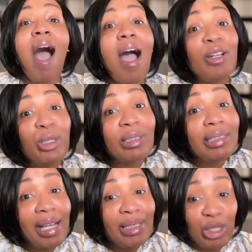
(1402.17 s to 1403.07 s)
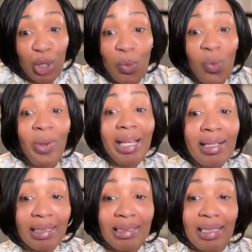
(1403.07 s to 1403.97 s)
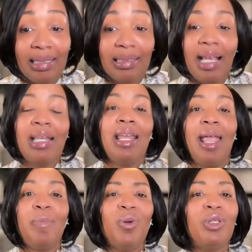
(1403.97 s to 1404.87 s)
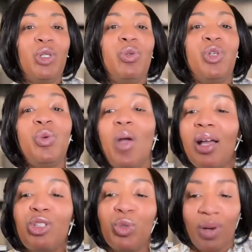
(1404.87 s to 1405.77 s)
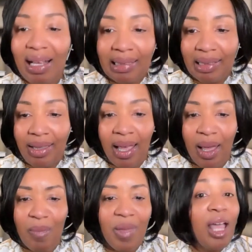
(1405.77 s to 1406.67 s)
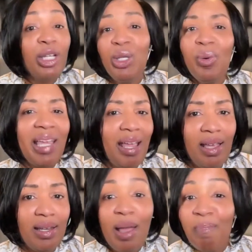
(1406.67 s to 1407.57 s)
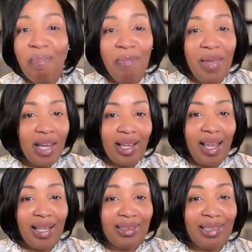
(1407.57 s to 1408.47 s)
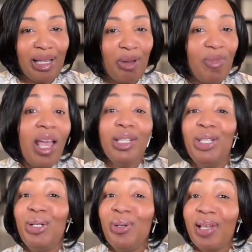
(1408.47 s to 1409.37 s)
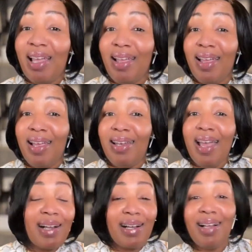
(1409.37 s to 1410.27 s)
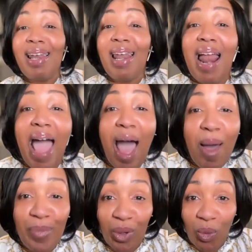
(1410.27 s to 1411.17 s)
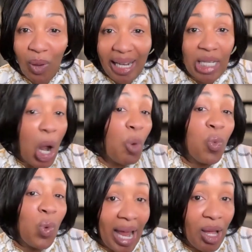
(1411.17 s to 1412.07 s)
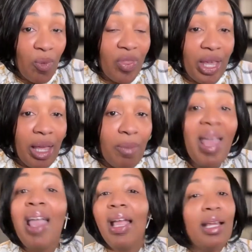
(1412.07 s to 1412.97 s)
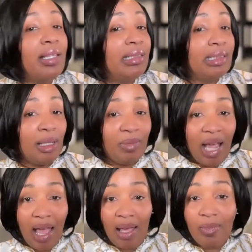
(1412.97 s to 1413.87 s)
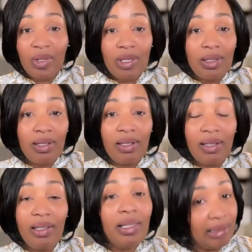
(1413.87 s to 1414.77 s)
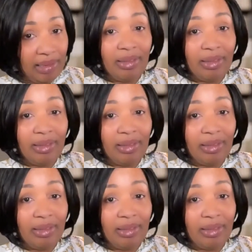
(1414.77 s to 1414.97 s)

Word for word: understanding your weaknesses enables you to address them. You can mitigate them. You can collaborate around them. And then sometimes, listen,